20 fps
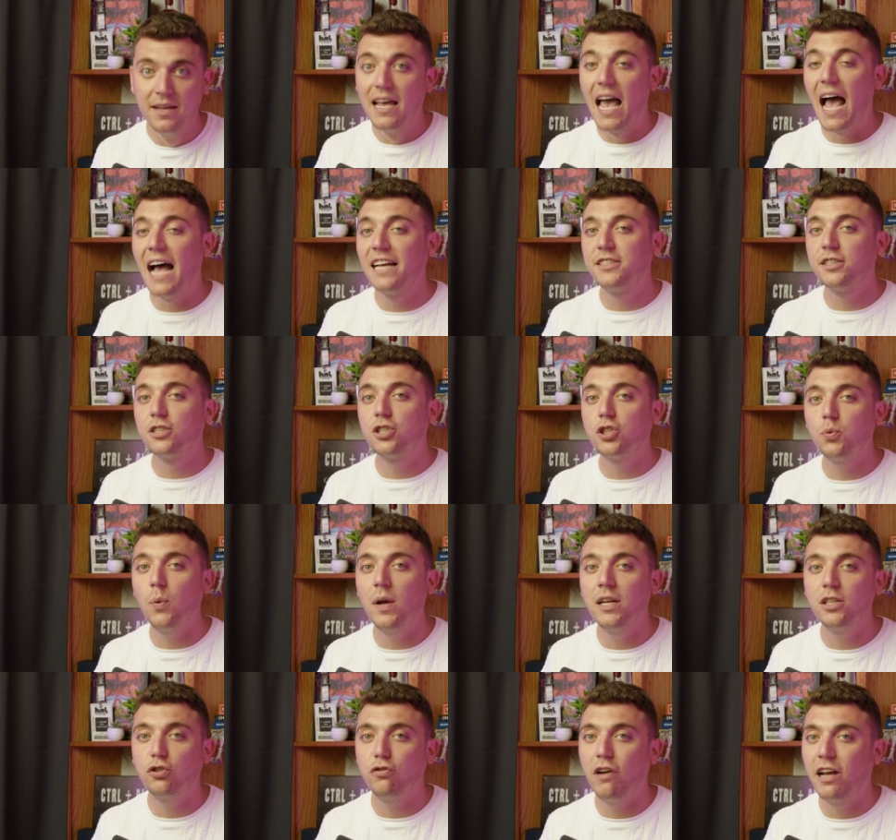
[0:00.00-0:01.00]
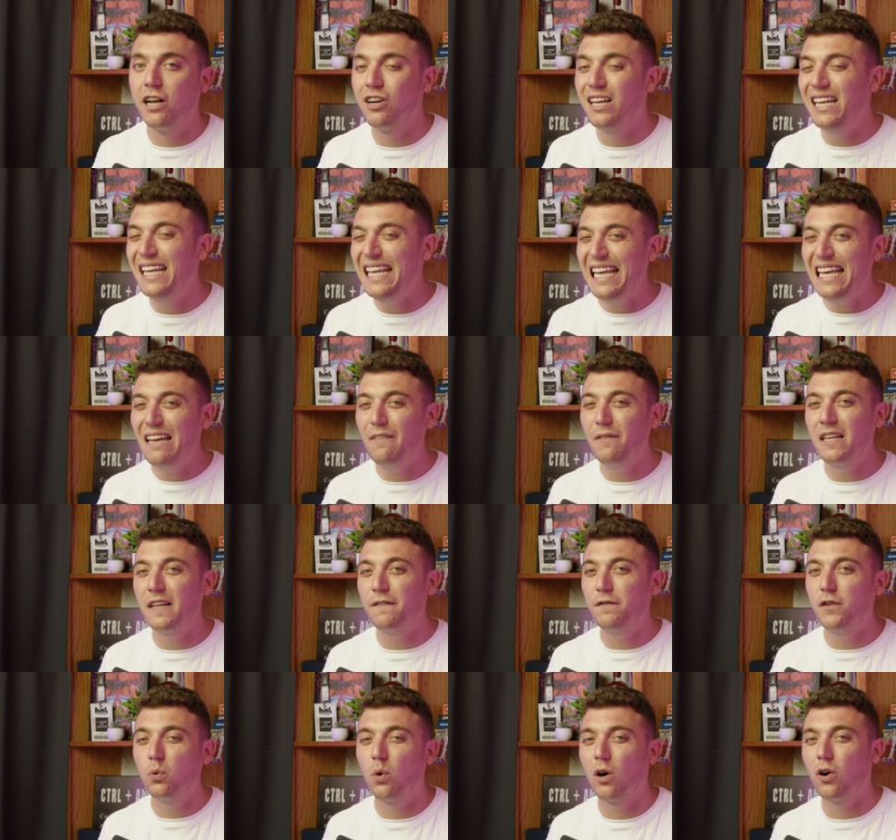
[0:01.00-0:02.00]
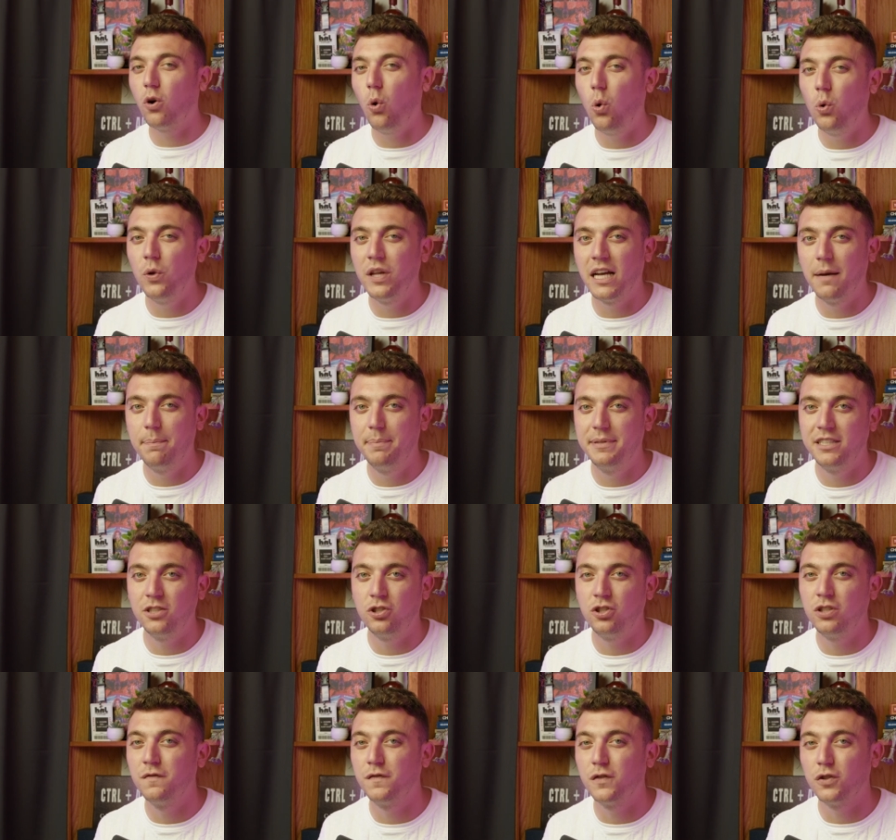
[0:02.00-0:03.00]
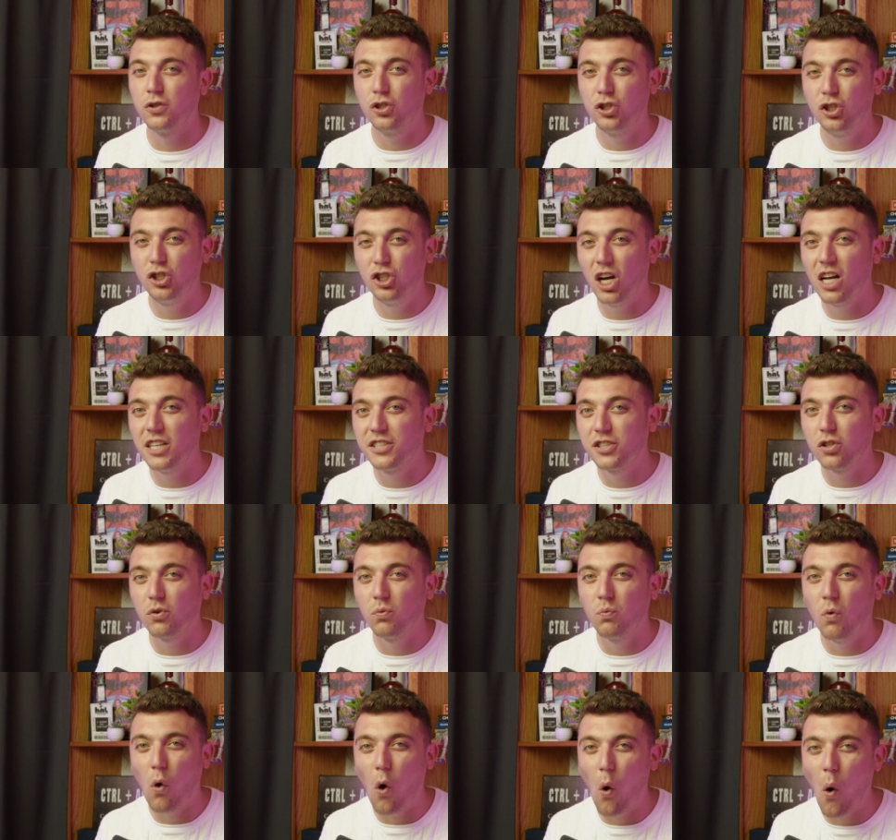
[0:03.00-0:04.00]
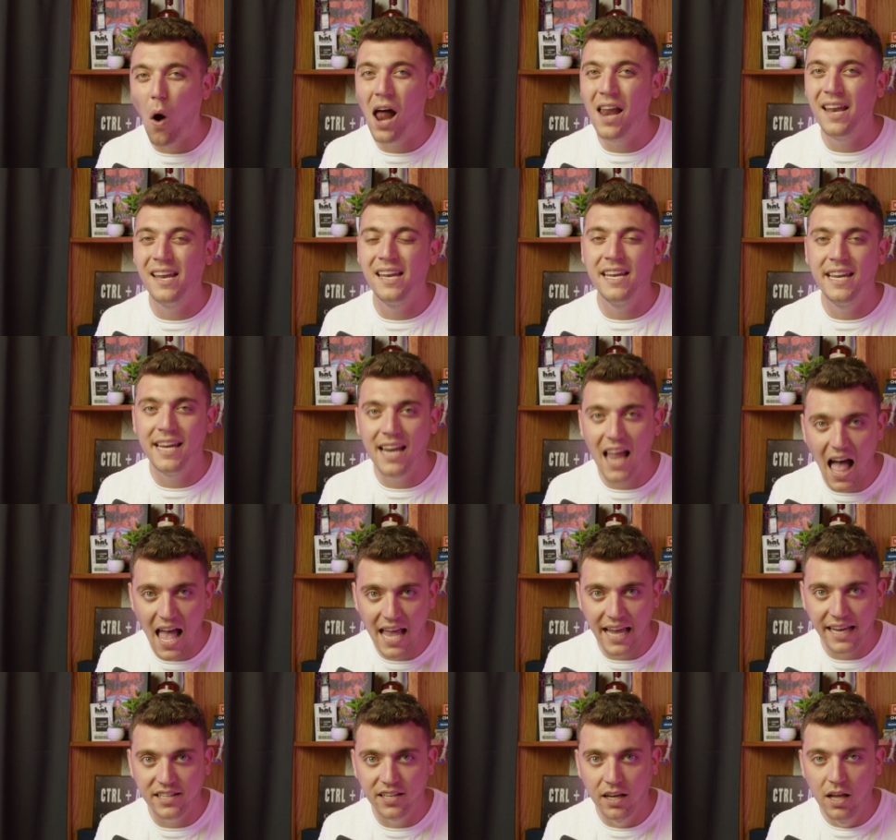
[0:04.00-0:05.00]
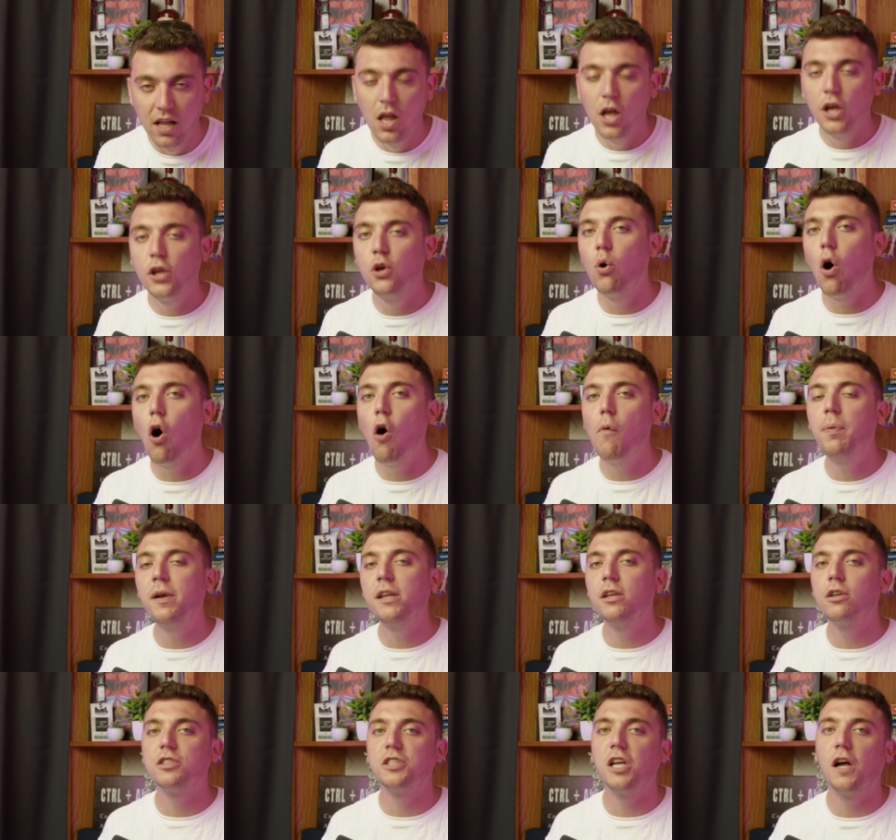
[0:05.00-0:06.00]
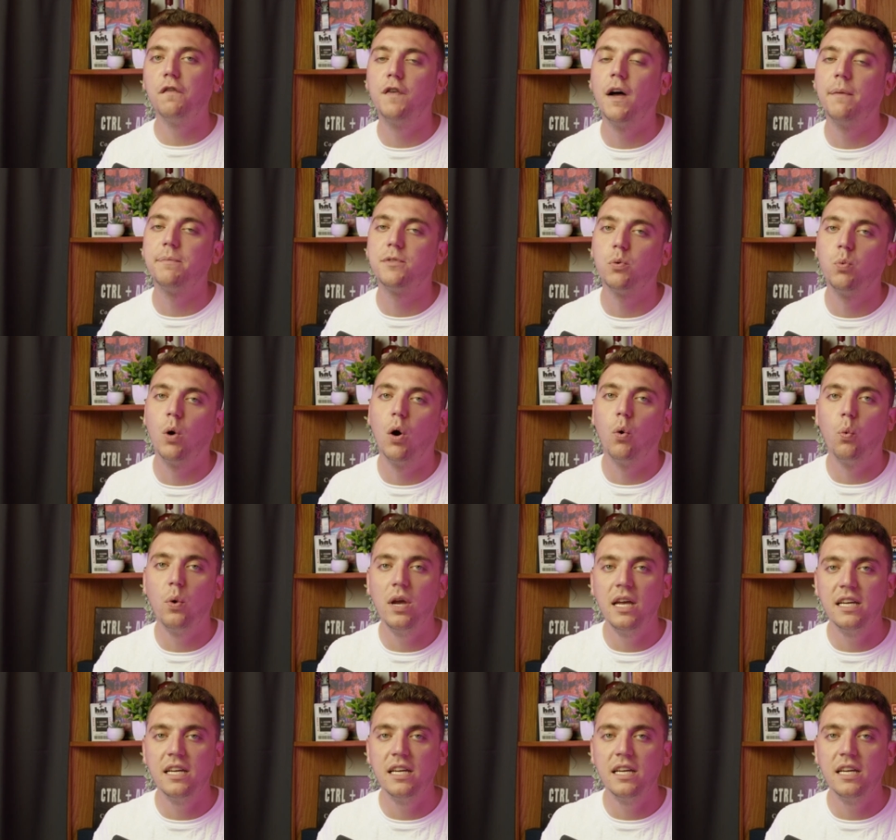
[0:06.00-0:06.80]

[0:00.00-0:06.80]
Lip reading: As a swing trader, even if you are holding a position for just one night, you open yourself up to what we